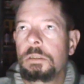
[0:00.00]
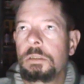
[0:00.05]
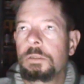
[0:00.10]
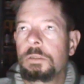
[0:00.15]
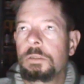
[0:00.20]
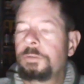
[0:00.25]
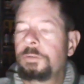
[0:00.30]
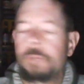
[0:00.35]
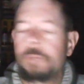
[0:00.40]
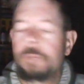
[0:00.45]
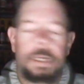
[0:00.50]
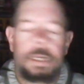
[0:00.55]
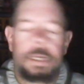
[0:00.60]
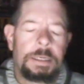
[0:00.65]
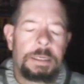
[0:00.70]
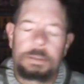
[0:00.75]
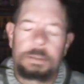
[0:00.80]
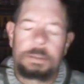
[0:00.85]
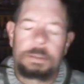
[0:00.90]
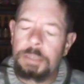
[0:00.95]
somehow
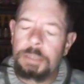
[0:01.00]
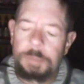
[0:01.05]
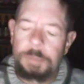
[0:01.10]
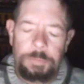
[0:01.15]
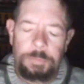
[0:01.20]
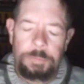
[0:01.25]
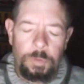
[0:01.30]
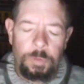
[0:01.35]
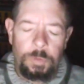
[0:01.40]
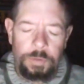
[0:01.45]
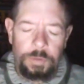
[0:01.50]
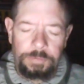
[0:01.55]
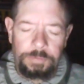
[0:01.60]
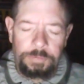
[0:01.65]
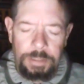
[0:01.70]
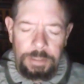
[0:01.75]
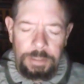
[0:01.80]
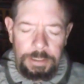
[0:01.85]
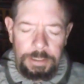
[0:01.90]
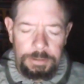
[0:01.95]
come up with
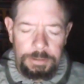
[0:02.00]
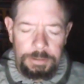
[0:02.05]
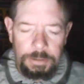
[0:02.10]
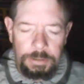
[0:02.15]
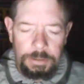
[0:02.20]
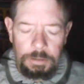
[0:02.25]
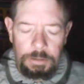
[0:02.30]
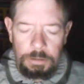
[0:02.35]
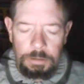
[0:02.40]
whiskey and uh,